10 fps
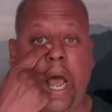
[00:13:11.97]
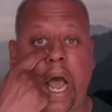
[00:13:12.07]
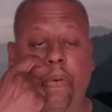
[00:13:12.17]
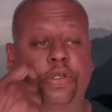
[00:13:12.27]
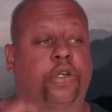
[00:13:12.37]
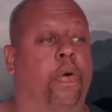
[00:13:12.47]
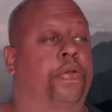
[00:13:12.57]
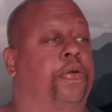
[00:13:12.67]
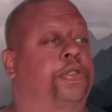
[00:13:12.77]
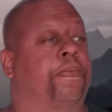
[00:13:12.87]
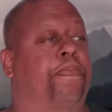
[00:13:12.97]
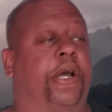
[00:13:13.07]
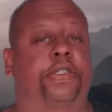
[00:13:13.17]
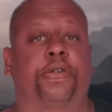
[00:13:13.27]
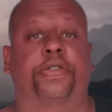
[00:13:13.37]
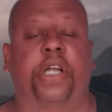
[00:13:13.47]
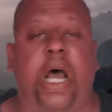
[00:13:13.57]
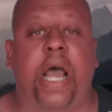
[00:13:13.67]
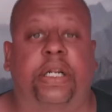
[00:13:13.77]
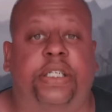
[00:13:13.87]
I was going through some pictures that
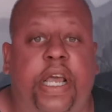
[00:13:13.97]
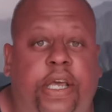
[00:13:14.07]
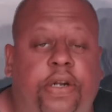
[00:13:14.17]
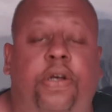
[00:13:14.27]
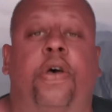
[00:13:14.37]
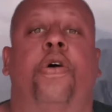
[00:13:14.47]
I had taken